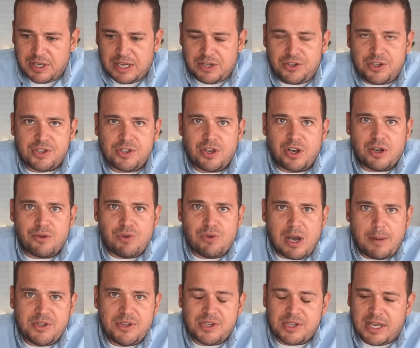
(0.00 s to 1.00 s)
They're just going to
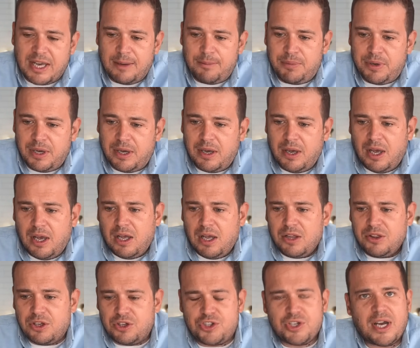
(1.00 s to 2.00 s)
rubber stamp it.
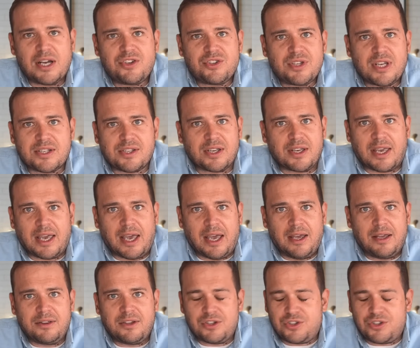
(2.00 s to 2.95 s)
The judge doesn't care.